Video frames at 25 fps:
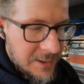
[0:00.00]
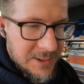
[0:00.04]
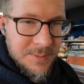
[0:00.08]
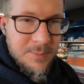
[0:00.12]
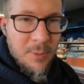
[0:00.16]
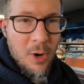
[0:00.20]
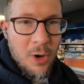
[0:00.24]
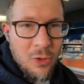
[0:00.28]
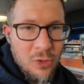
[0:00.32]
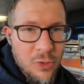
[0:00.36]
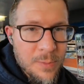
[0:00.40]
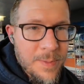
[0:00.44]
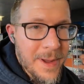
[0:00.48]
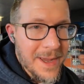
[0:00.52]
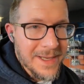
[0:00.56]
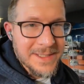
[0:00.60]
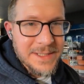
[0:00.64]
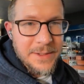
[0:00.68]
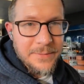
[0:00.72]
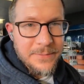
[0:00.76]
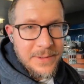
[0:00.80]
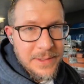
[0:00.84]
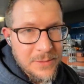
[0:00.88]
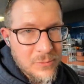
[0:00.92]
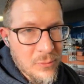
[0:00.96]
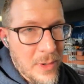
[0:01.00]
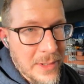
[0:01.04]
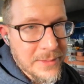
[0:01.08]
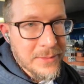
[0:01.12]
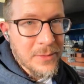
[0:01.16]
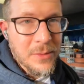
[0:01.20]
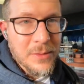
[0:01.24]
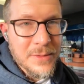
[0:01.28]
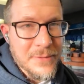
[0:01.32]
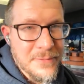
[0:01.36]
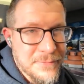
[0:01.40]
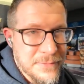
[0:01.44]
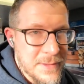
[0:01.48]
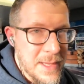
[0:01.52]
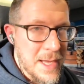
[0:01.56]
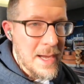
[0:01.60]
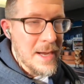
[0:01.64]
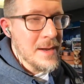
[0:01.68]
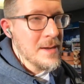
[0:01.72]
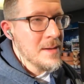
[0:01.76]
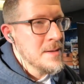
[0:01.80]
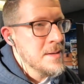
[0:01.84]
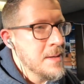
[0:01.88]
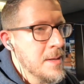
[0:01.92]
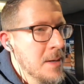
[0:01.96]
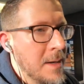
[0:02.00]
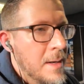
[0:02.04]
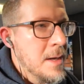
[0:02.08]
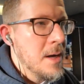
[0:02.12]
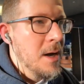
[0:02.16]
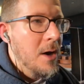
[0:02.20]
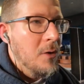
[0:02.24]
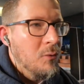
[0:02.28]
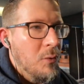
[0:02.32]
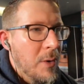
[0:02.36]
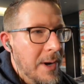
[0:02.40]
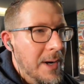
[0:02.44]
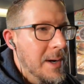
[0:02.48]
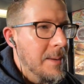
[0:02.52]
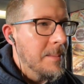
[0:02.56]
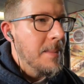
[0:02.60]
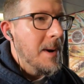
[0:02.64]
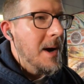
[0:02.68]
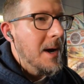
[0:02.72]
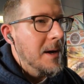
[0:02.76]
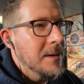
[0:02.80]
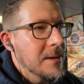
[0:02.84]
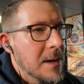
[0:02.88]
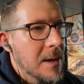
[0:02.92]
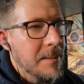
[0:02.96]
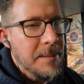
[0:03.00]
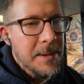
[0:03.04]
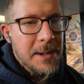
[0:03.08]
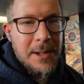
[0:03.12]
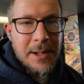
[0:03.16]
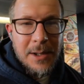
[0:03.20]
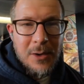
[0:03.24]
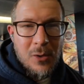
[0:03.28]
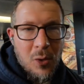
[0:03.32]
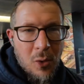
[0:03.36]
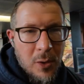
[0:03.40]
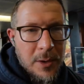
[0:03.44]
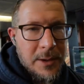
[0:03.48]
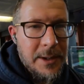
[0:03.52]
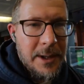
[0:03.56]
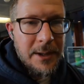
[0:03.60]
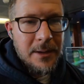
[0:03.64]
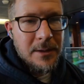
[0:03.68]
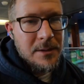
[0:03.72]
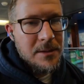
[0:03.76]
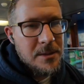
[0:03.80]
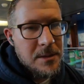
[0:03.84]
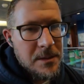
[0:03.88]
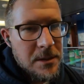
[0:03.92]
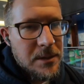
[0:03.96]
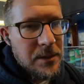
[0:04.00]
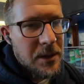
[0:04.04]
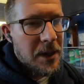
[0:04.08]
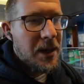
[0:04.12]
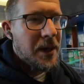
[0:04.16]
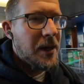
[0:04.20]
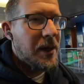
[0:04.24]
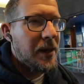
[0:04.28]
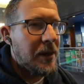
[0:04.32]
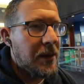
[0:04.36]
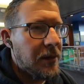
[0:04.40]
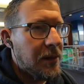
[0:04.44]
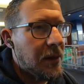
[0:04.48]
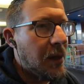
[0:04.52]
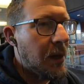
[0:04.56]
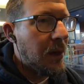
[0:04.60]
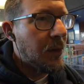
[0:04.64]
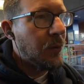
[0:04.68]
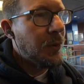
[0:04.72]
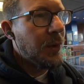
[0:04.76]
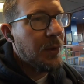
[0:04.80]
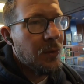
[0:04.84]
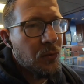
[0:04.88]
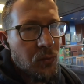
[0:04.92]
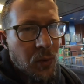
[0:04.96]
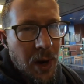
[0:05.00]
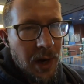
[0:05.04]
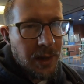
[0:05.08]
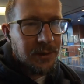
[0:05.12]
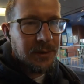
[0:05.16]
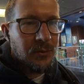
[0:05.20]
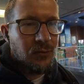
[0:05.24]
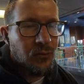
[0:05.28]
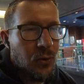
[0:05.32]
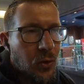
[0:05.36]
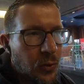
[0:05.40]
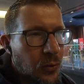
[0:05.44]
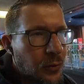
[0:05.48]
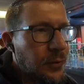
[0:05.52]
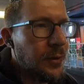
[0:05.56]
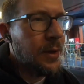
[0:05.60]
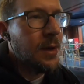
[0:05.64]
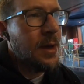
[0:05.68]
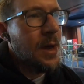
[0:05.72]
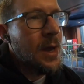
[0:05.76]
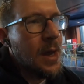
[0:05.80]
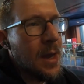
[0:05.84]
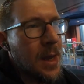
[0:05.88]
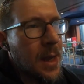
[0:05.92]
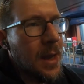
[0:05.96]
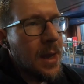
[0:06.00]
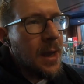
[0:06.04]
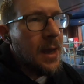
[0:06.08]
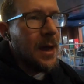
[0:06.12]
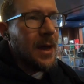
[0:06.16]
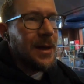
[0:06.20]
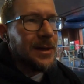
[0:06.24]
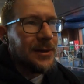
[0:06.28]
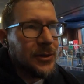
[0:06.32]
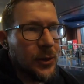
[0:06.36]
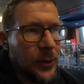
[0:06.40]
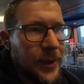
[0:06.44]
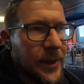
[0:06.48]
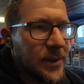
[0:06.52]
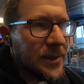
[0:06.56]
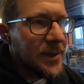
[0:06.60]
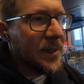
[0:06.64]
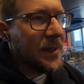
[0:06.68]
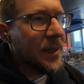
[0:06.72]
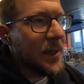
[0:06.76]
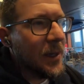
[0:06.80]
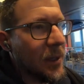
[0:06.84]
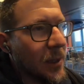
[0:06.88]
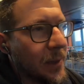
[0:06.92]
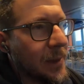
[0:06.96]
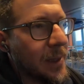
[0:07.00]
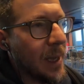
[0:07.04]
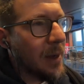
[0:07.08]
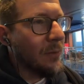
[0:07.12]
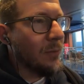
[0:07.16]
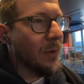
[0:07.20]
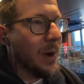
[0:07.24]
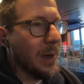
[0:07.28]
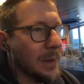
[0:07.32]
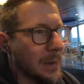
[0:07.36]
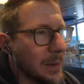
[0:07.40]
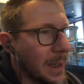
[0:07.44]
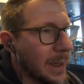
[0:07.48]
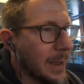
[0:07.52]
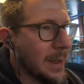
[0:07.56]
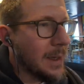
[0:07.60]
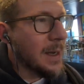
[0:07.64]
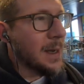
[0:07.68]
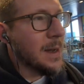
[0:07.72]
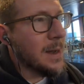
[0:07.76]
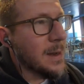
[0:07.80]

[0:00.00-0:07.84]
small group activity right there on the fly, ran it by the meeting coordinator, and we rocked and rolled. So here's the thing on that, right? Like,